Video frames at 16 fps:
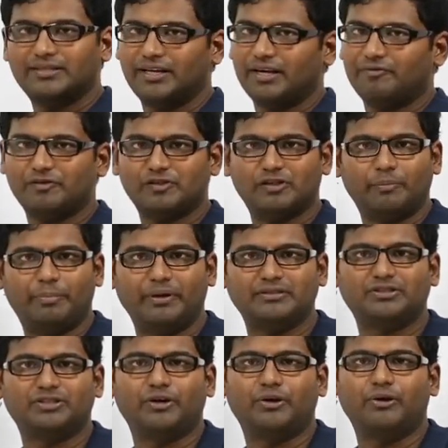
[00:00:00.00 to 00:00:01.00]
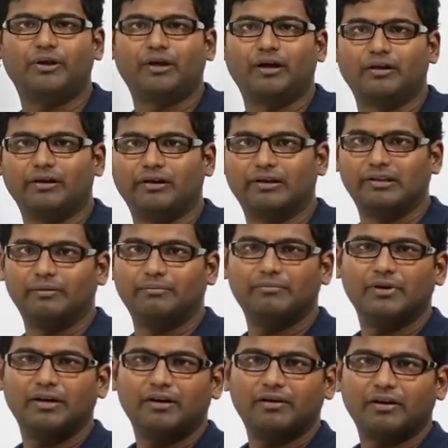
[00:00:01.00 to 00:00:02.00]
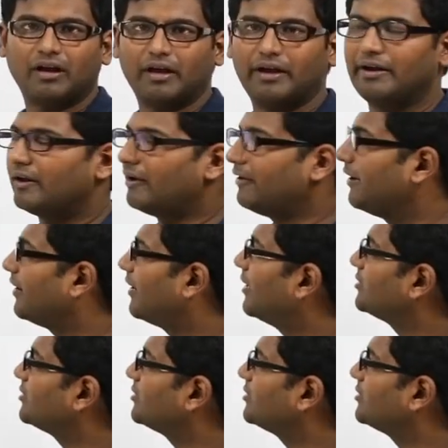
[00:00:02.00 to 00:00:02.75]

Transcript: SJF is the best scheduling algorithm in